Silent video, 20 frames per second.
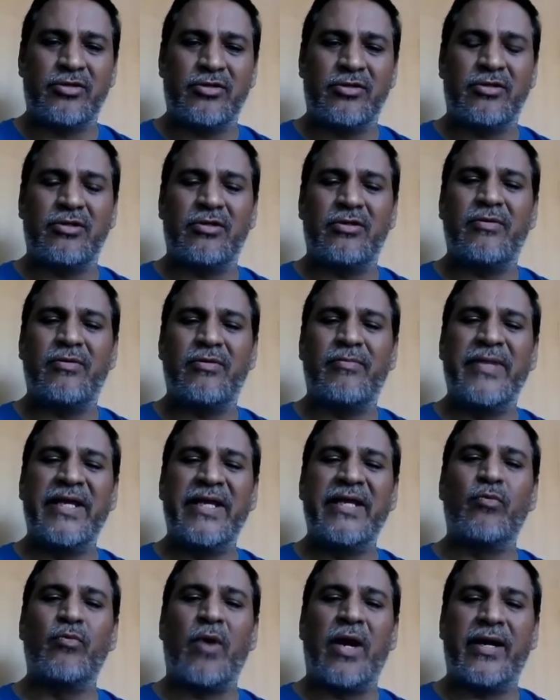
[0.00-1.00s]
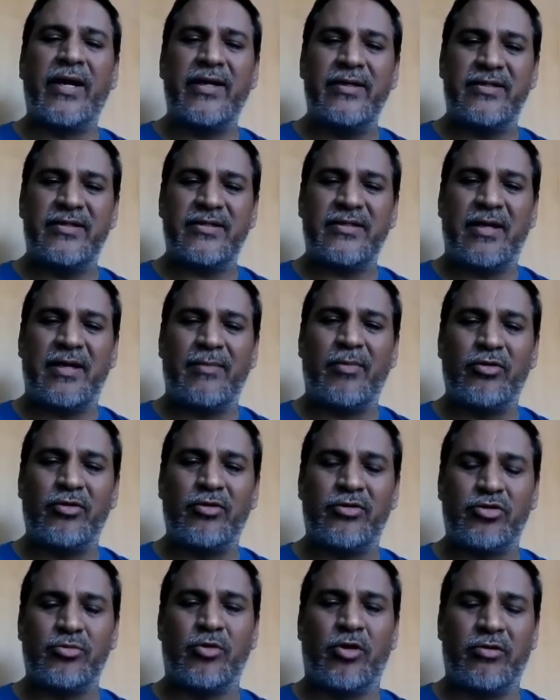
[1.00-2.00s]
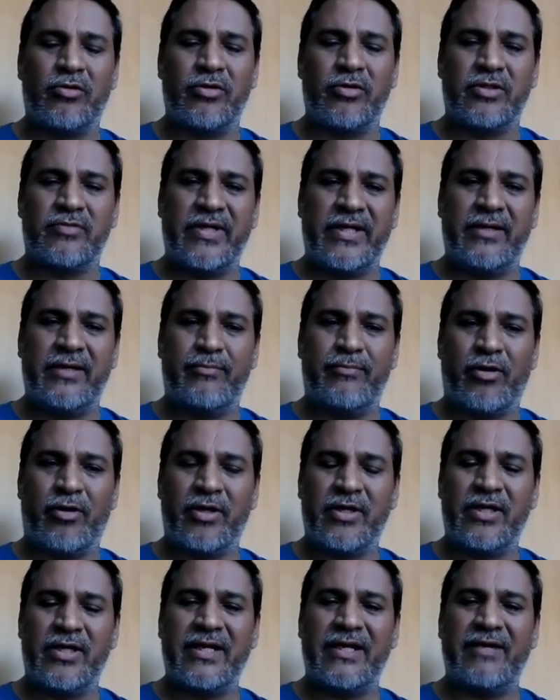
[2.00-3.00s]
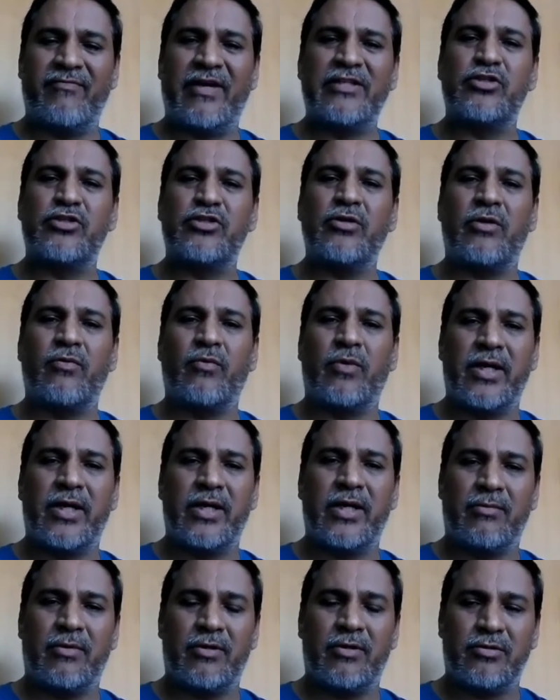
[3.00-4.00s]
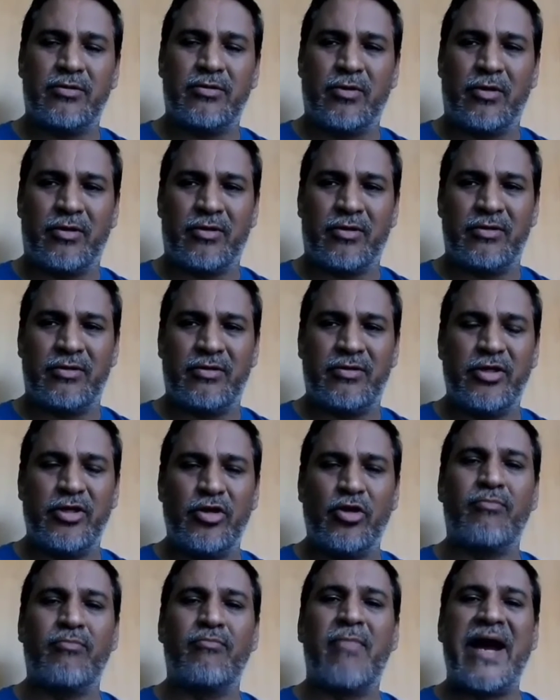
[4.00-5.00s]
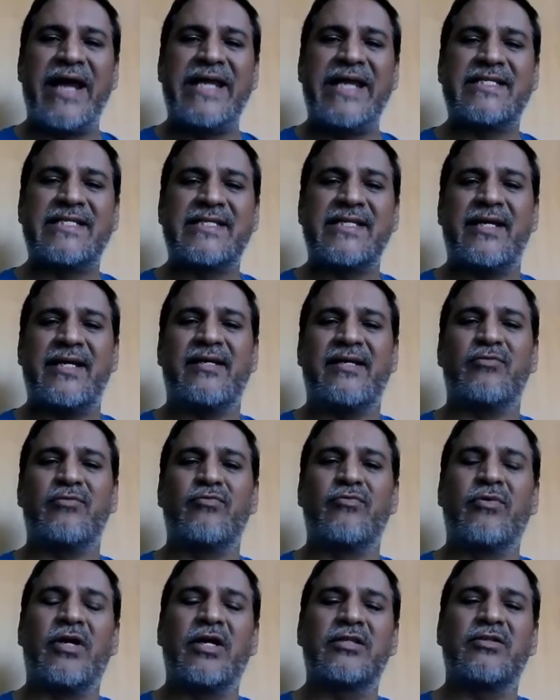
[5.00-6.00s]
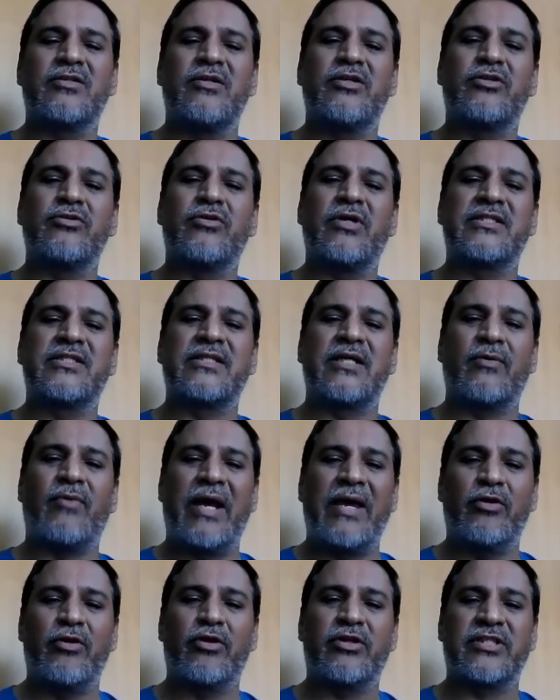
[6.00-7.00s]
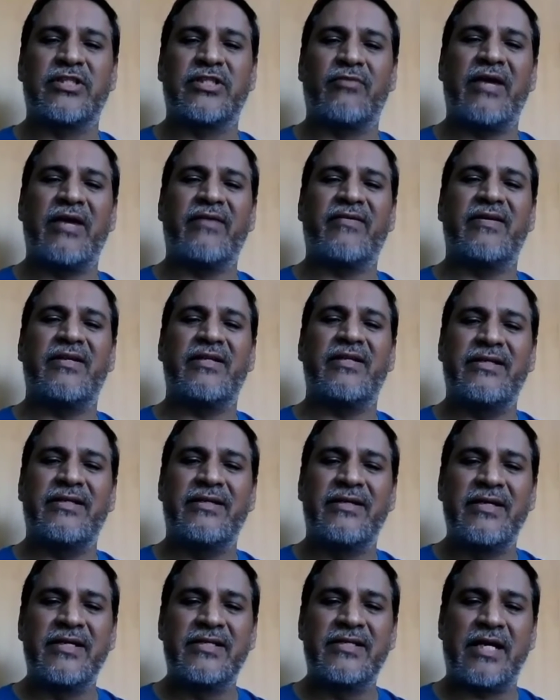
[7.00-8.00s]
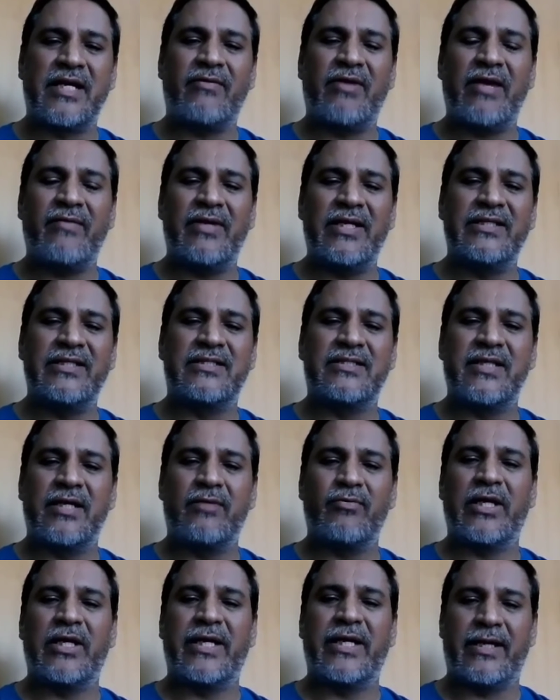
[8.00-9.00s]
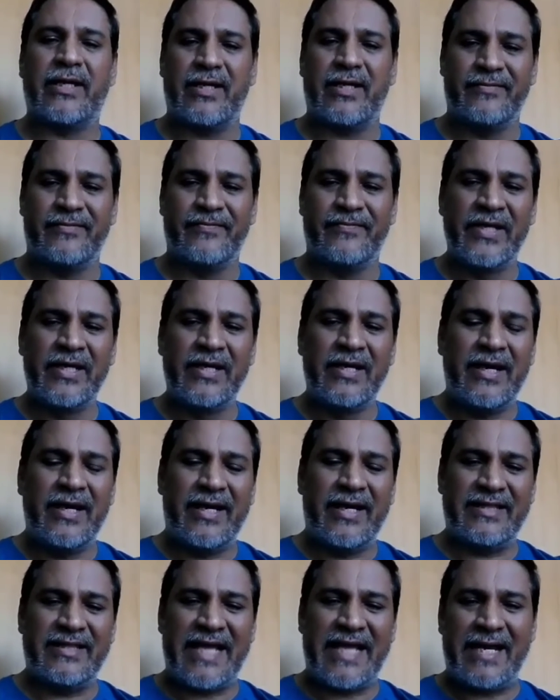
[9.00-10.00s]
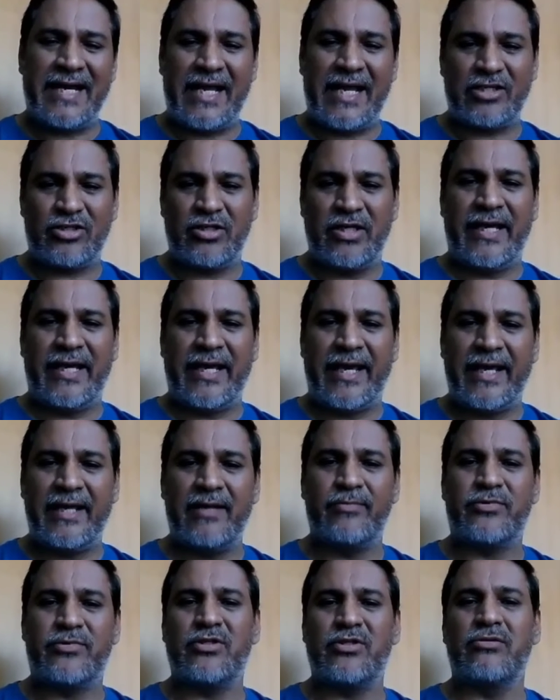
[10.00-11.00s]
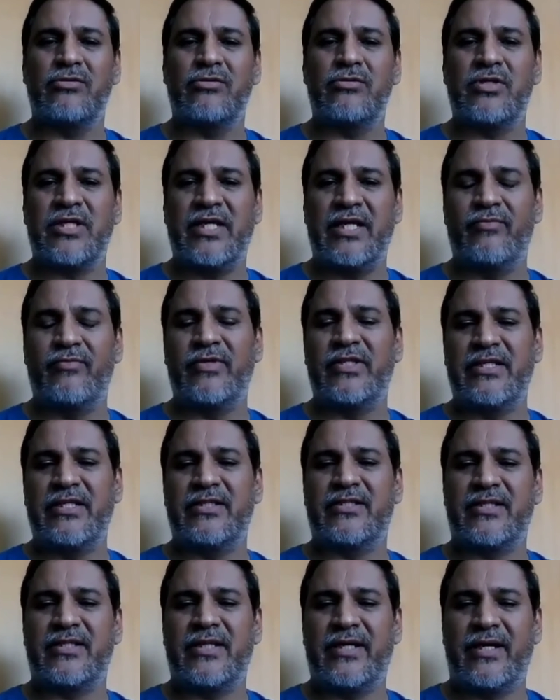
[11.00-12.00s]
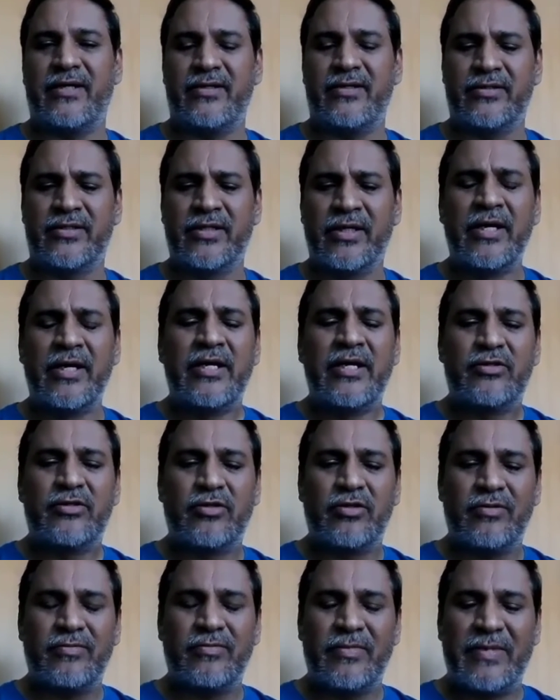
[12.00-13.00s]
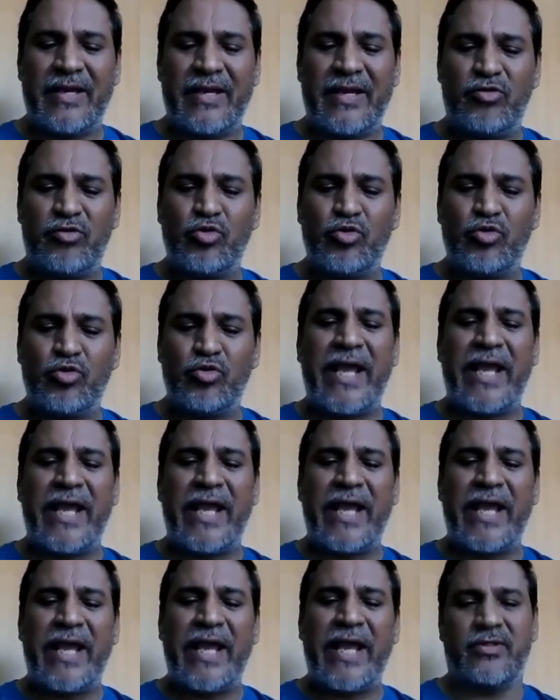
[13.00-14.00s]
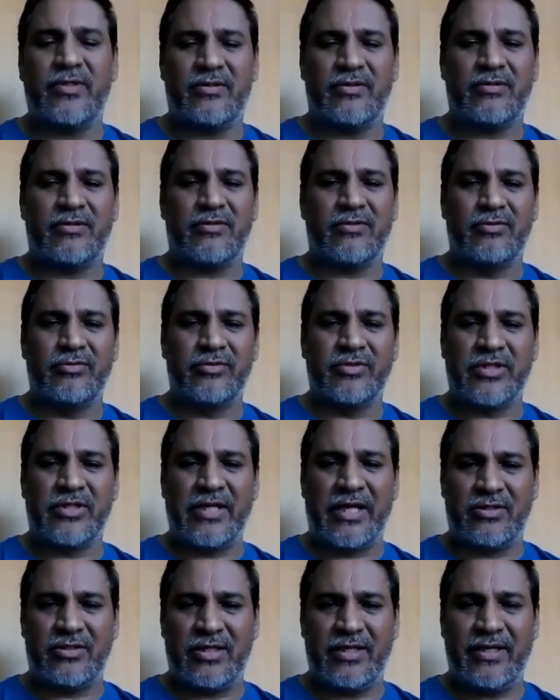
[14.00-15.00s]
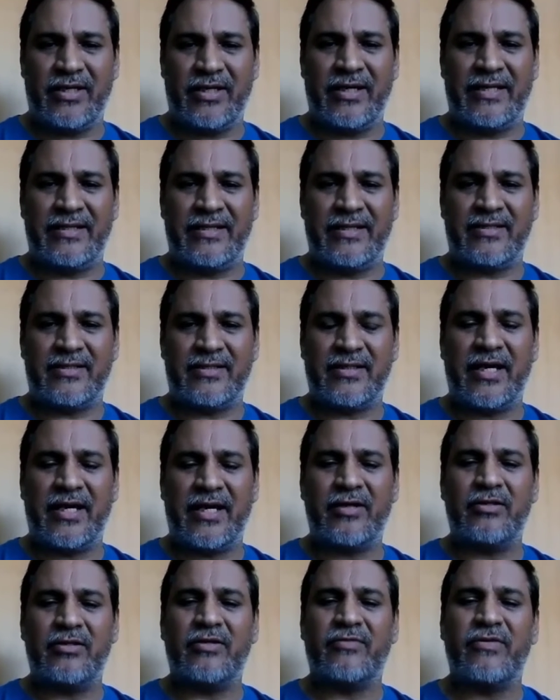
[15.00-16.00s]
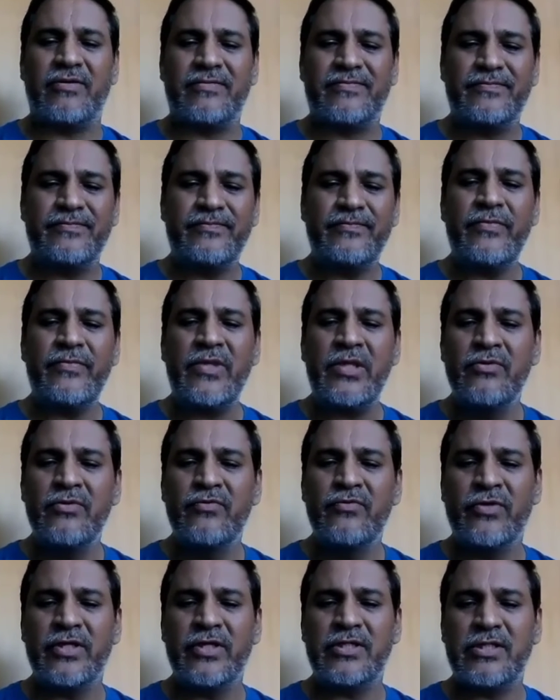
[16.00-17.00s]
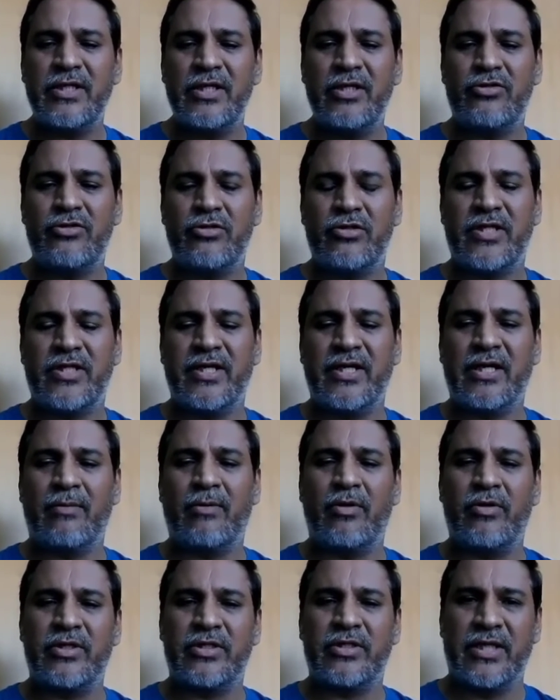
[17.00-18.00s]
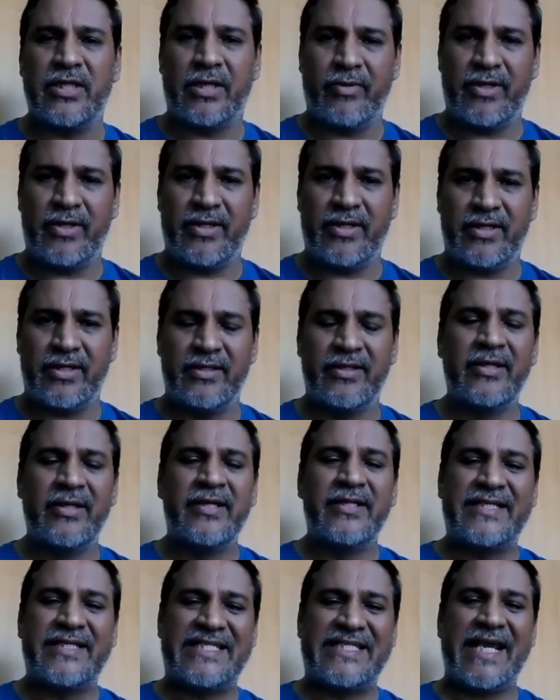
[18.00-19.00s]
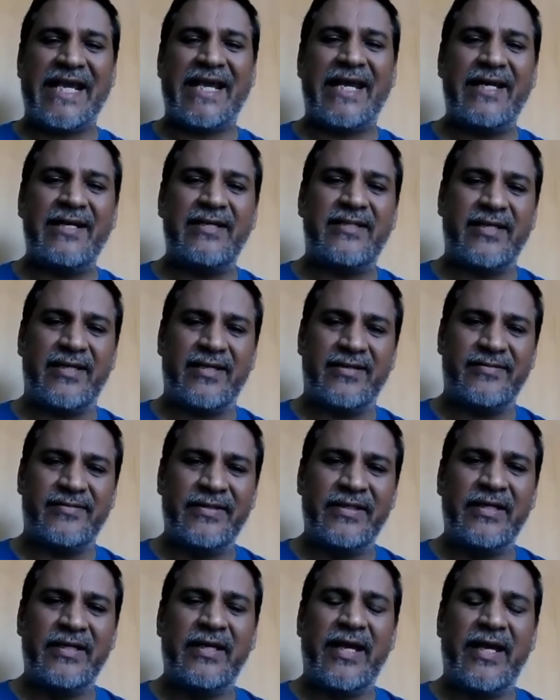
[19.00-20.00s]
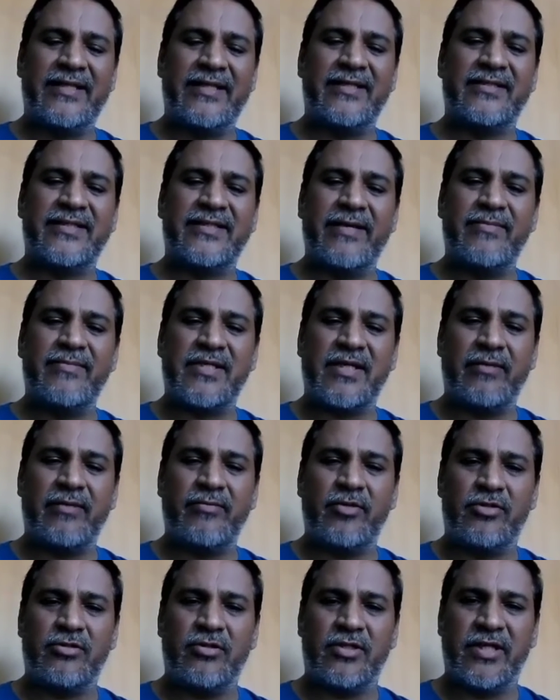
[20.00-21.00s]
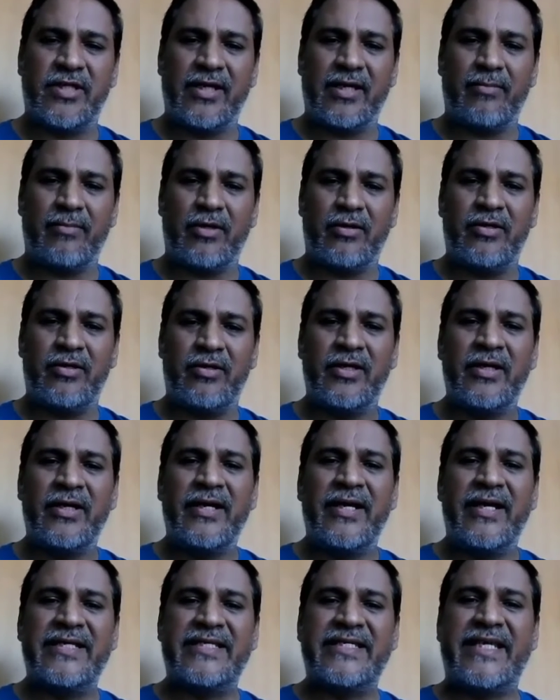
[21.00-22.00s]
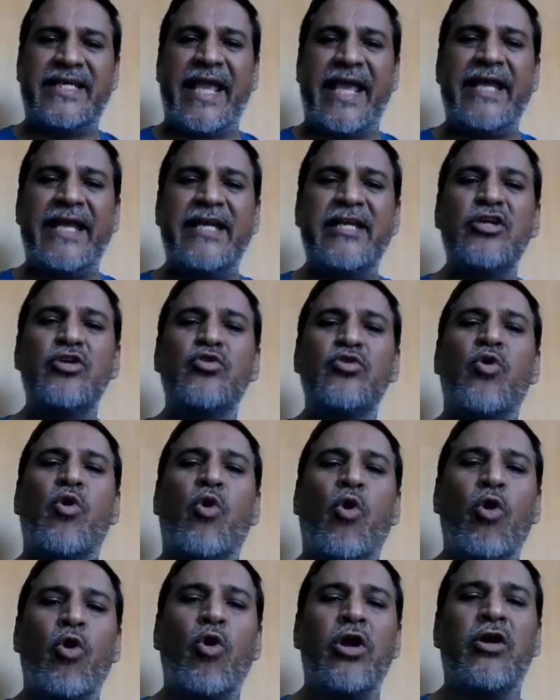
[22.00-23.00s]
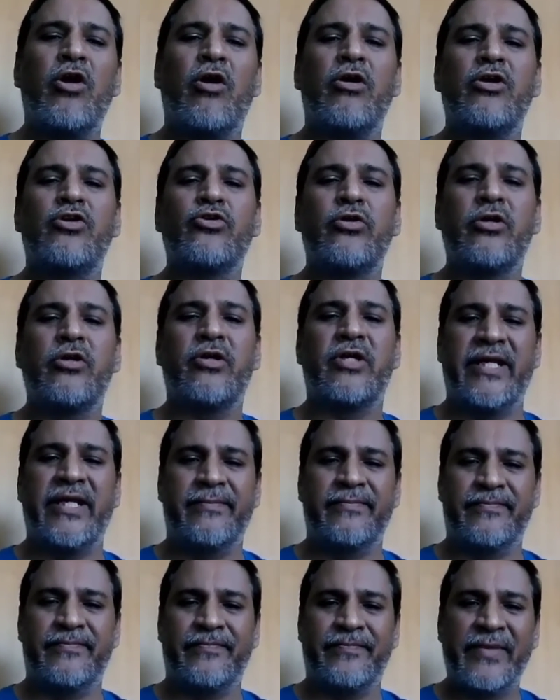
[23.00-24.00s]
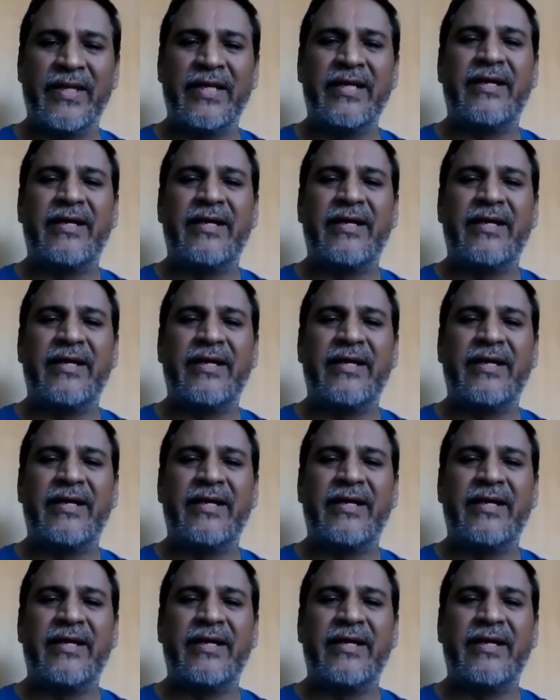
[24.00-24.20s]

So being worried about tomorrow is very important. And once you are worried about tomorrow, your mindset works onto a survival. Your survival instinct will kick in. And that actually helps you deal with these scenarios. So to any entrepreneur who's actually in this scenario, the first thing you should think about is liquidity. The second thing at the same time you should think about is, can you hold on to your team?